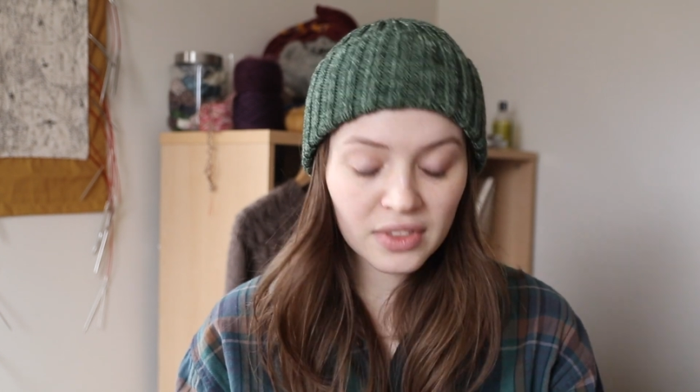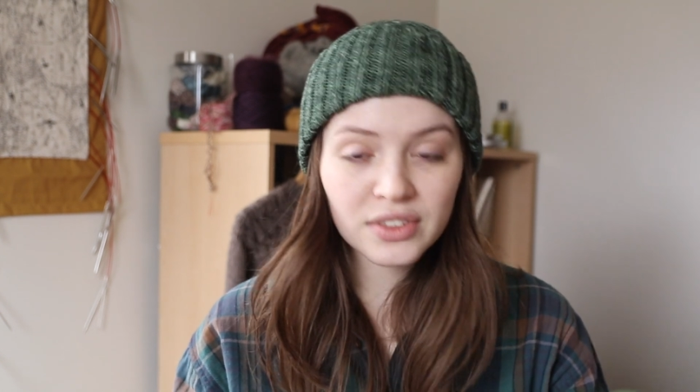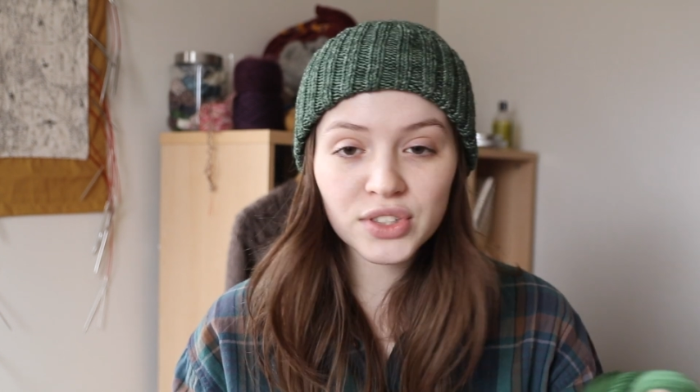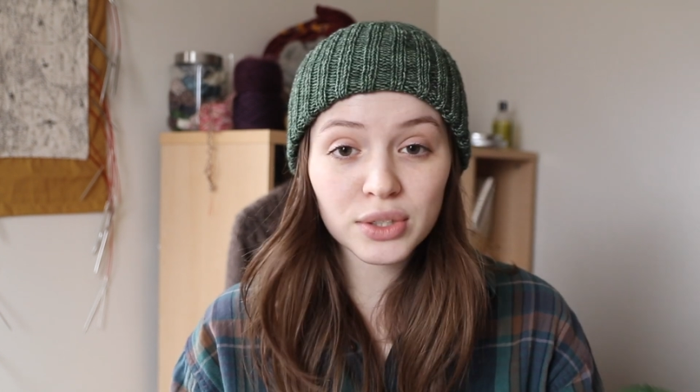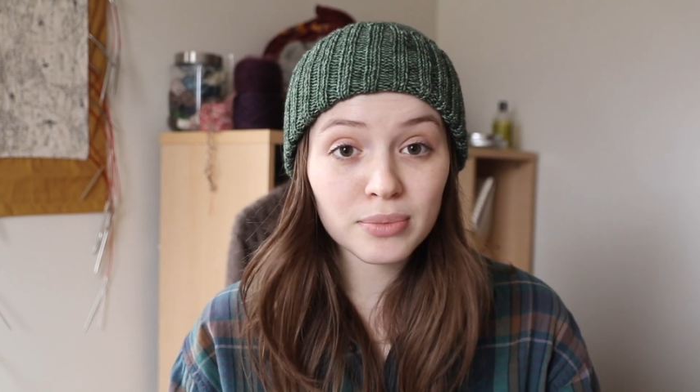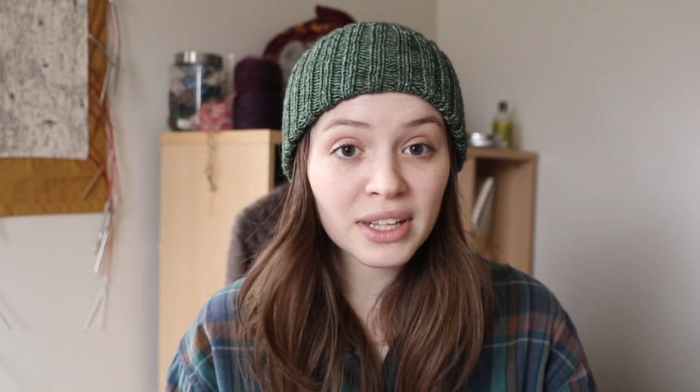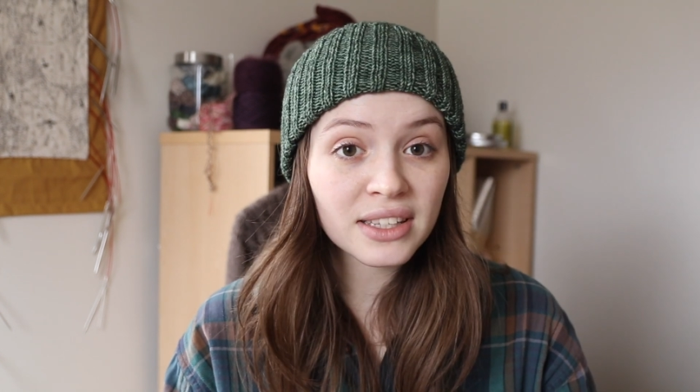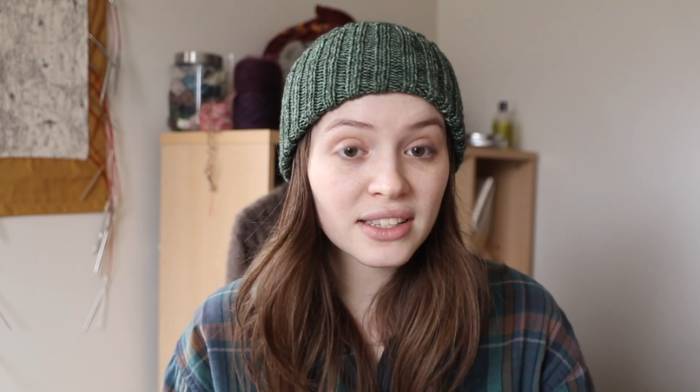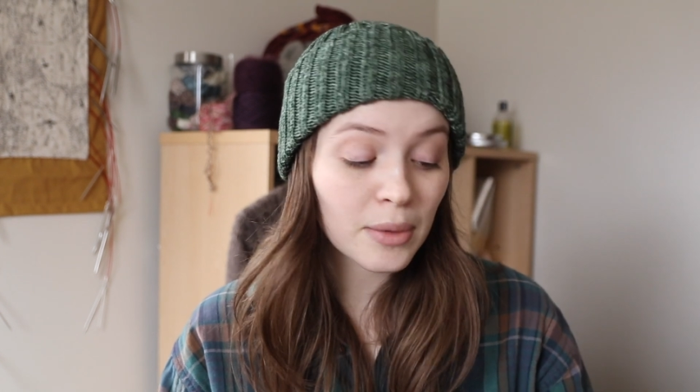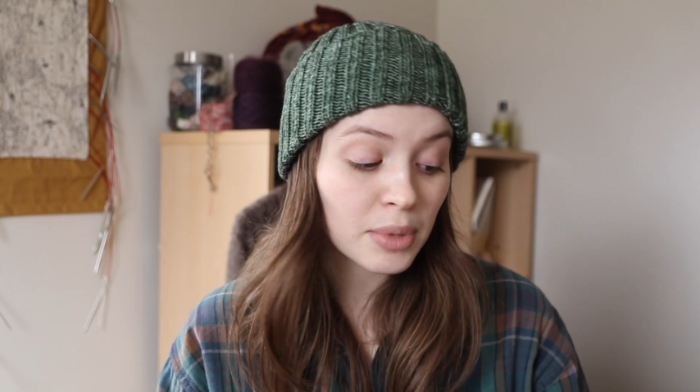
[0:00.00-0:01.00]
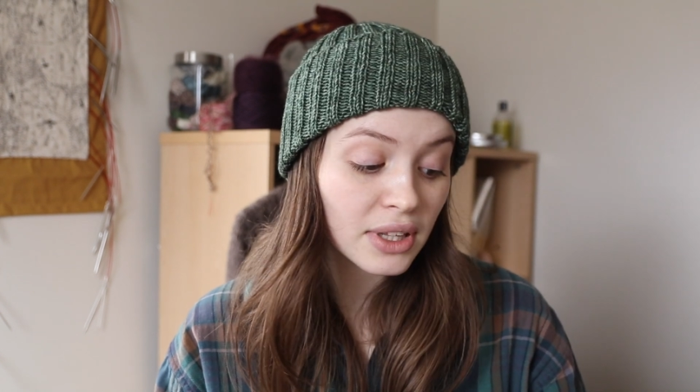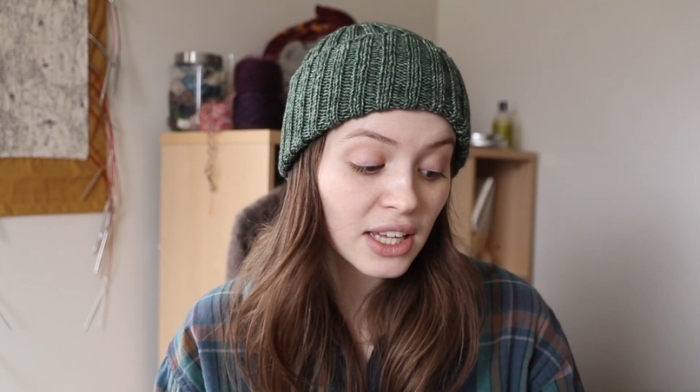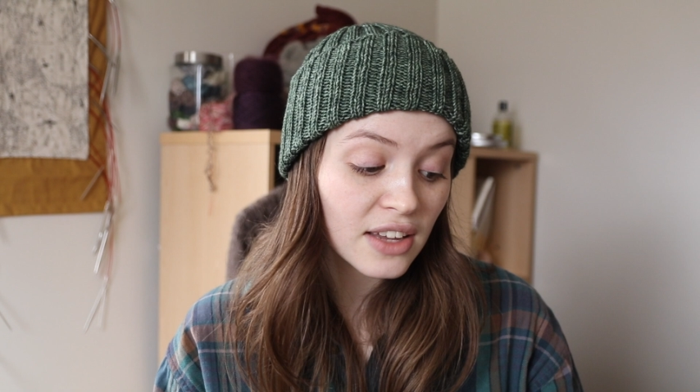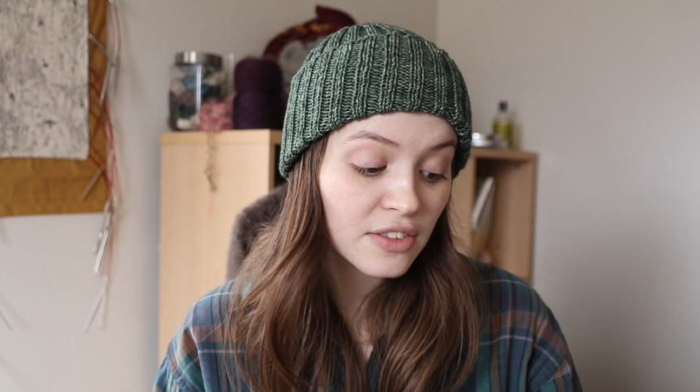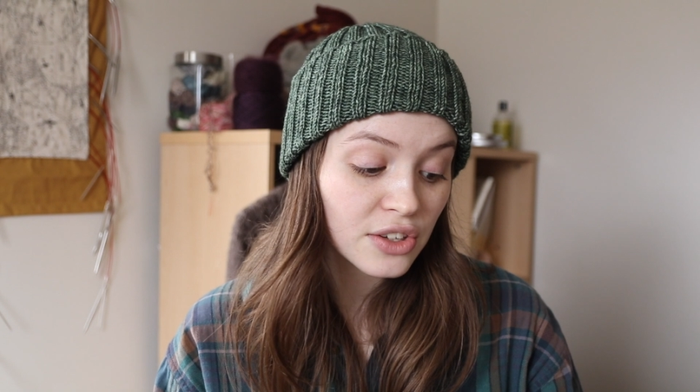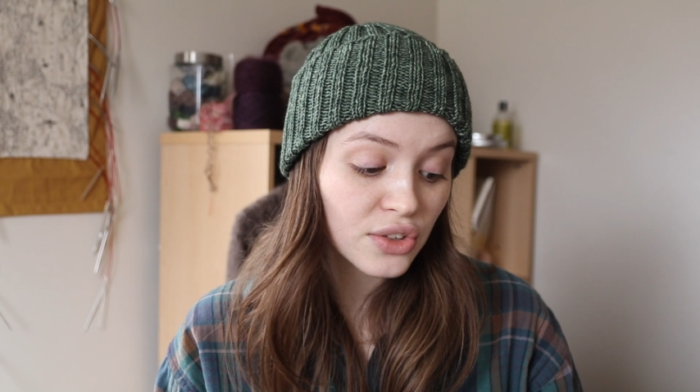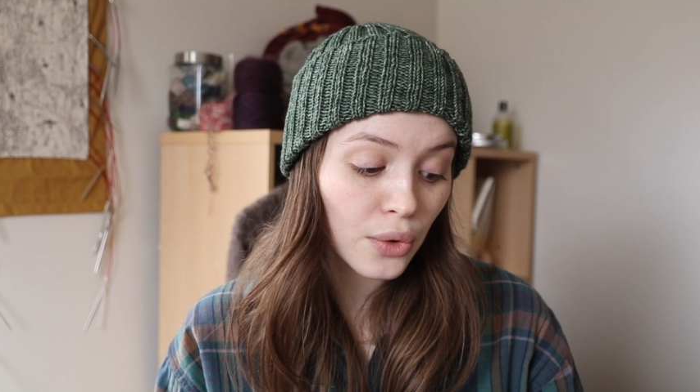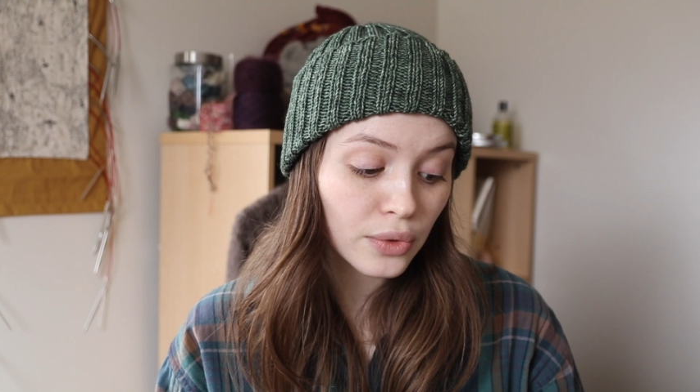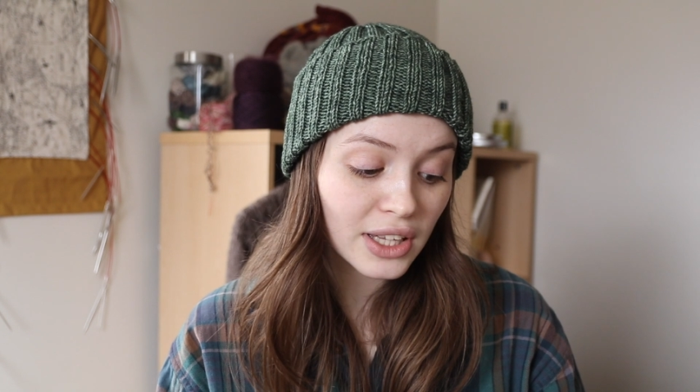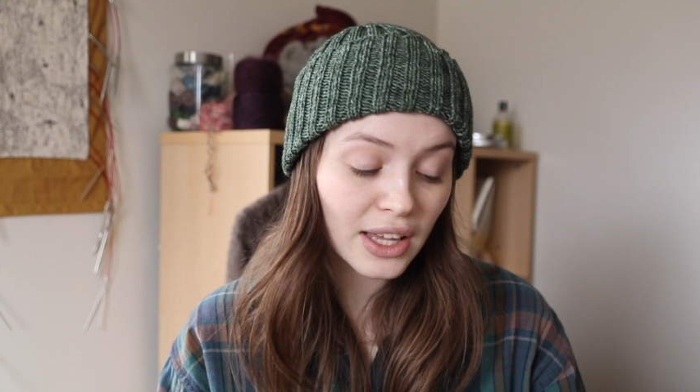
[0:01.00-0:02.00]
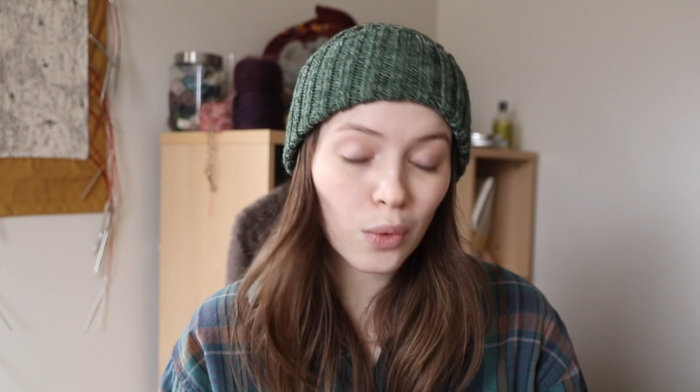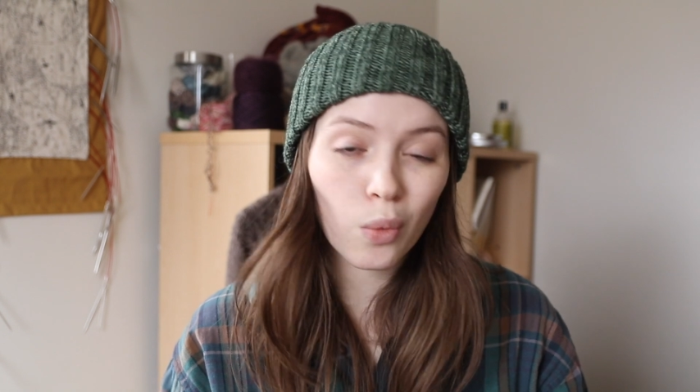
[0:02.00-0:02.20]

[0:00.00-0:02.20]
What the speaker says: Certain months I believe there's only like